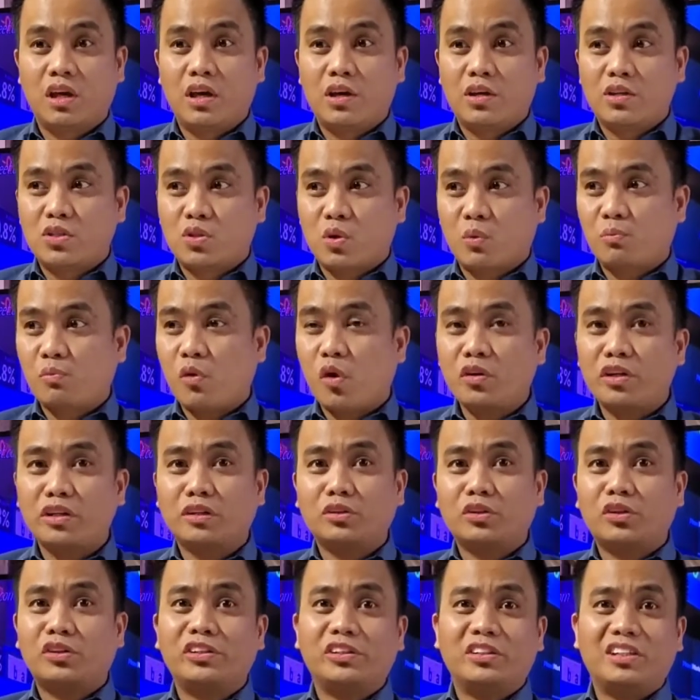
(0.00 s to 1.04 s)
So
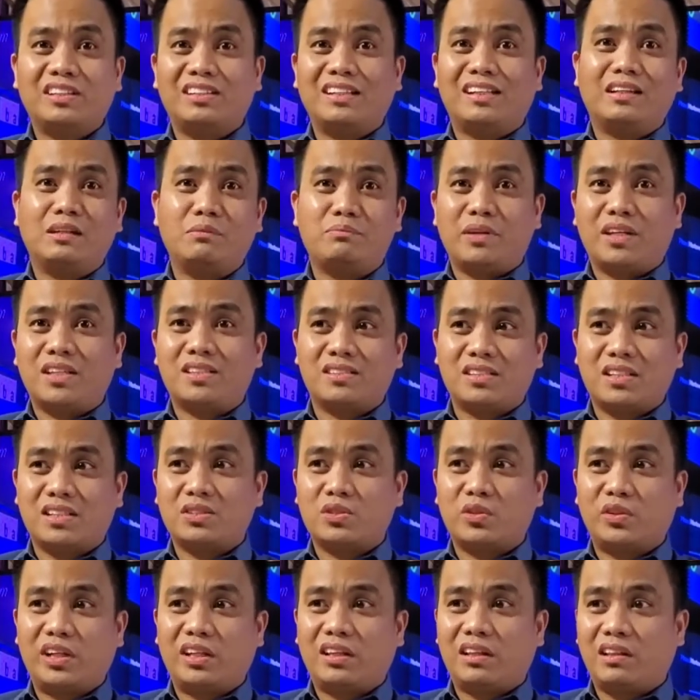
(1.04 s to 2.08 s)
monitor on a daily basis
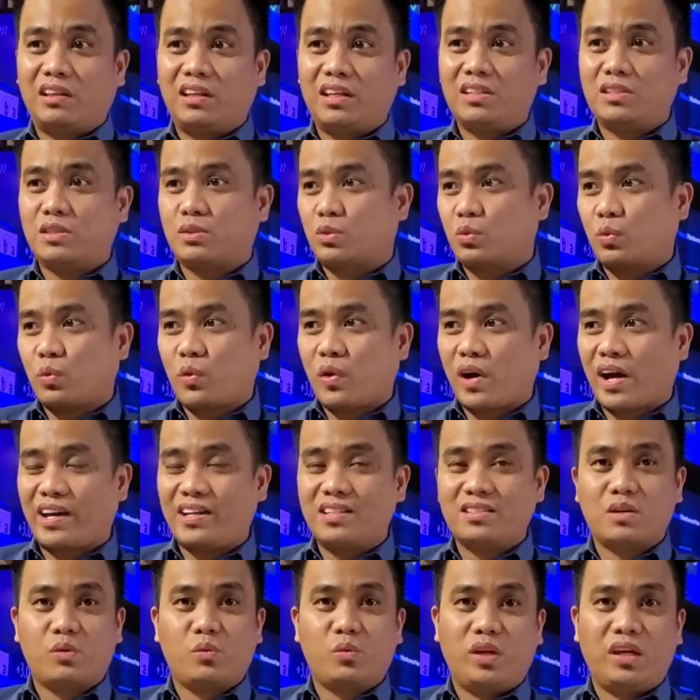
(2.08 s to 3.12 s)
or at least
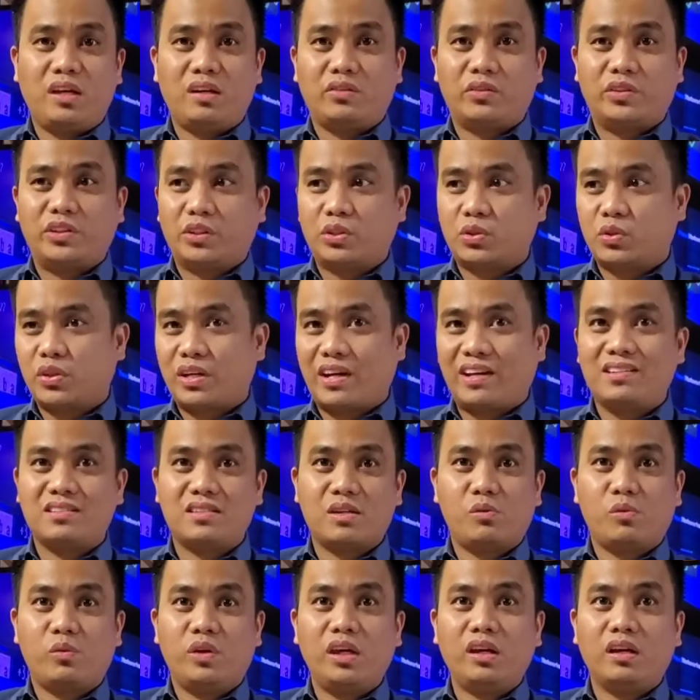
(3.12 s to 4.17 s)
twice a week or thrice
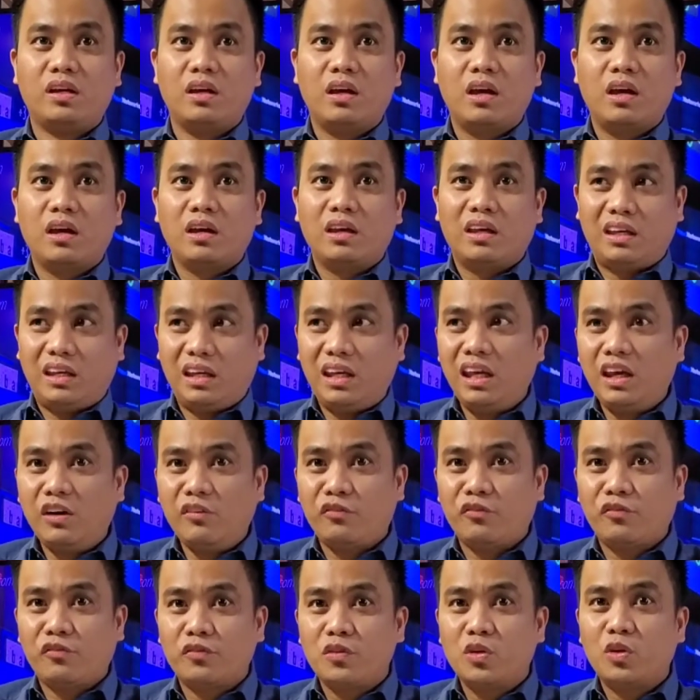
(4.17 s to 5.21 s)
a week
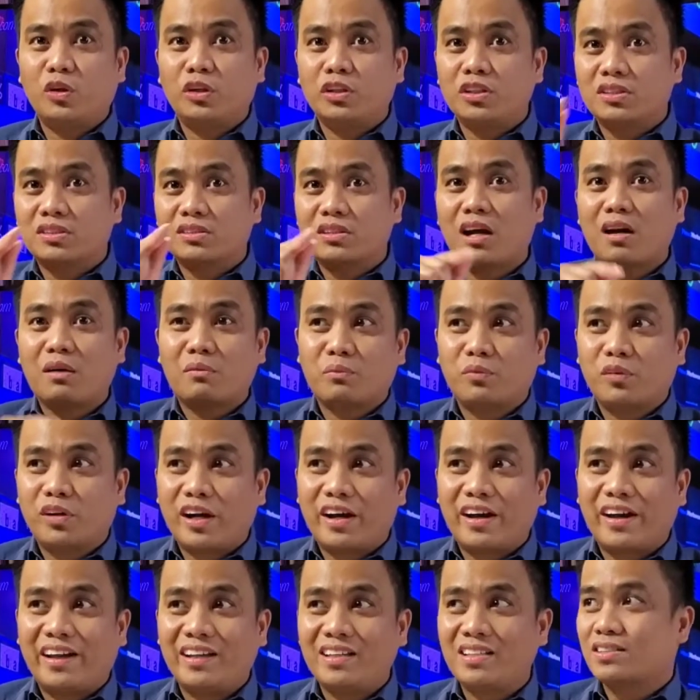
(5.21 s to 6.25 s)
if your stock
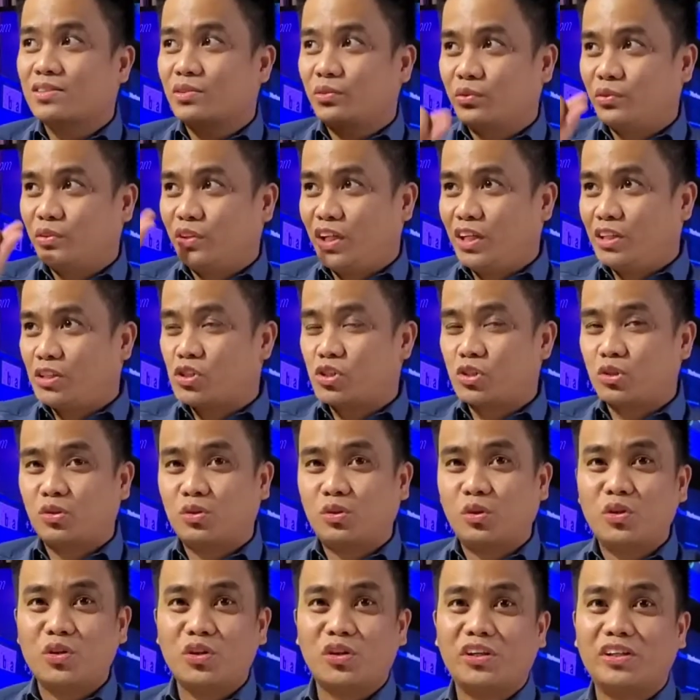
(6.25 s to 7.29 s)
price reached
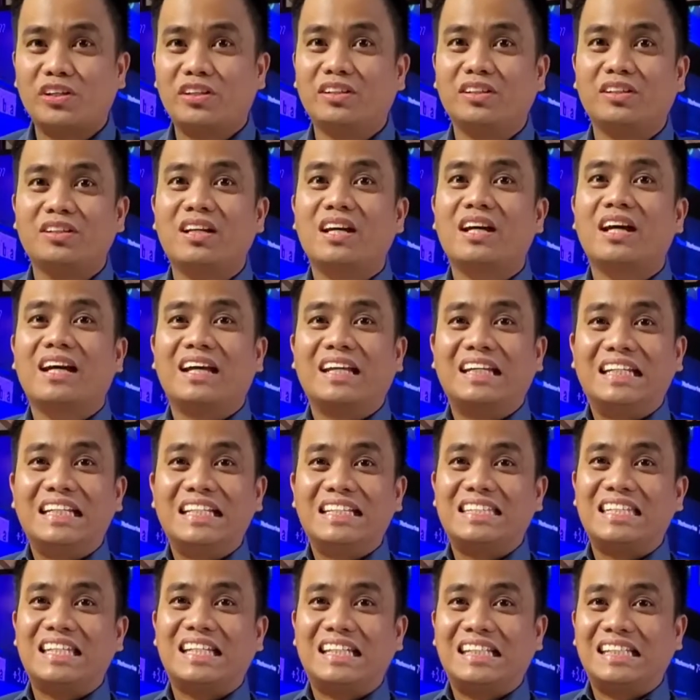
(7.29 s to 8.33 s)
to your
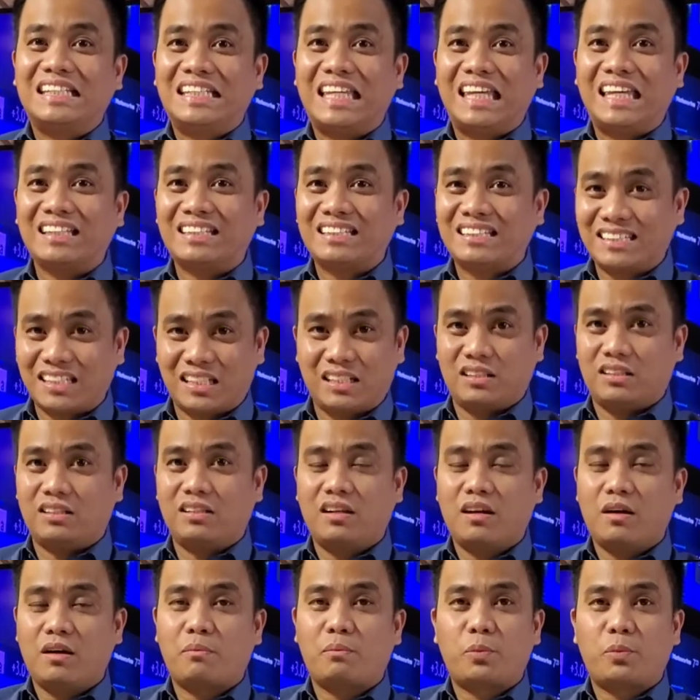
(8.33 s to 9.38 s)
designated
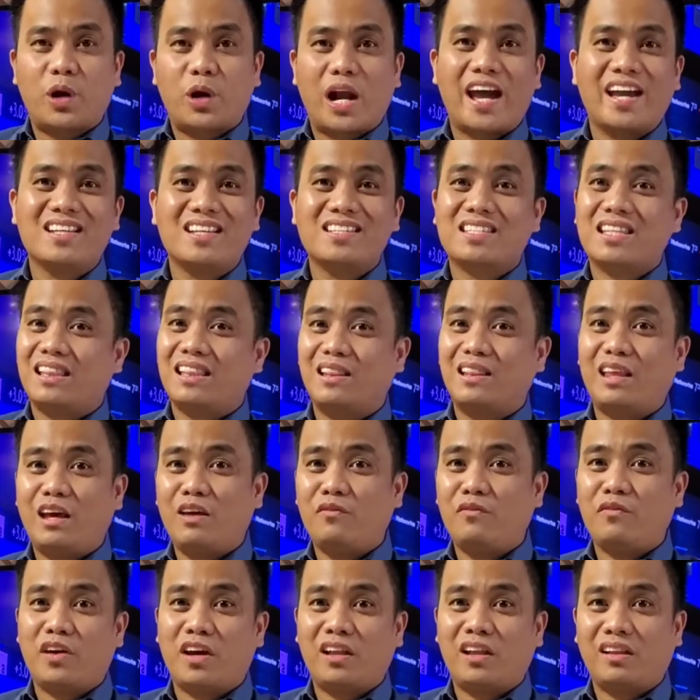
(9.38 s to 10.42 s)
price
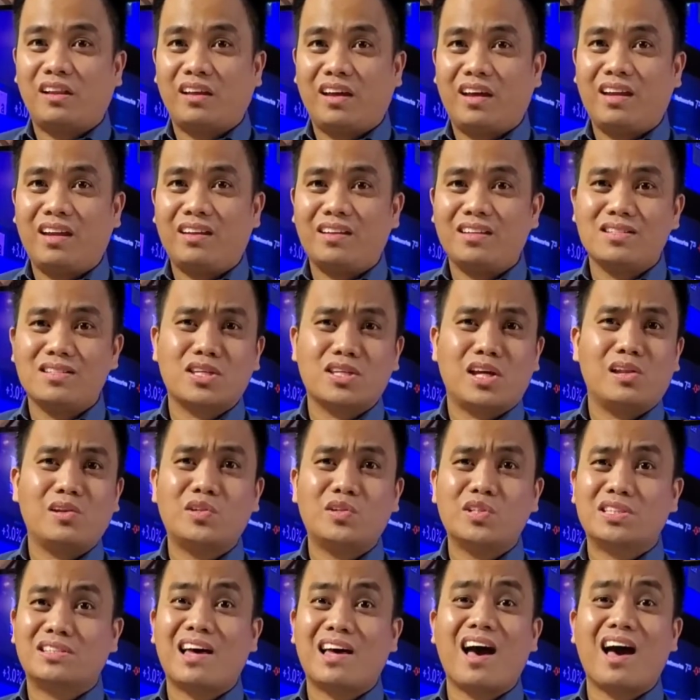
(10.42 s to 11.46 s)
level and then sell your
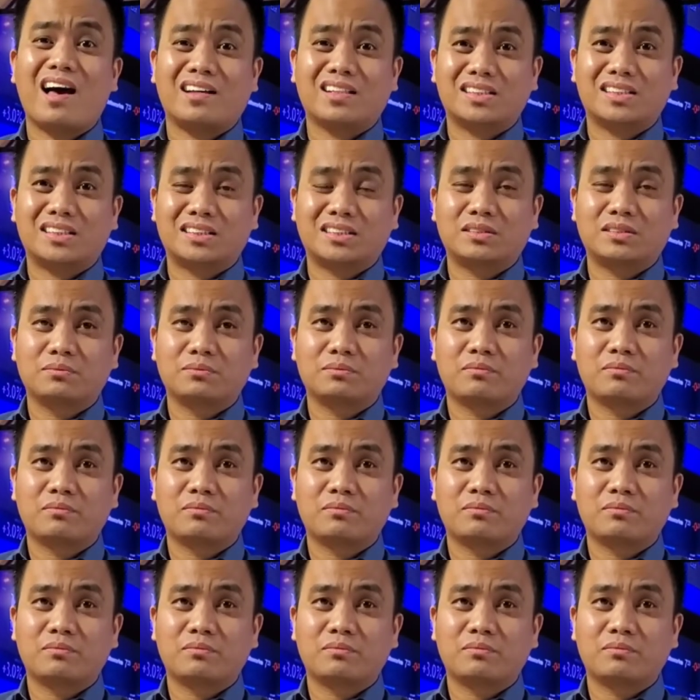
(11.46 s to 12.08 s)
stocks.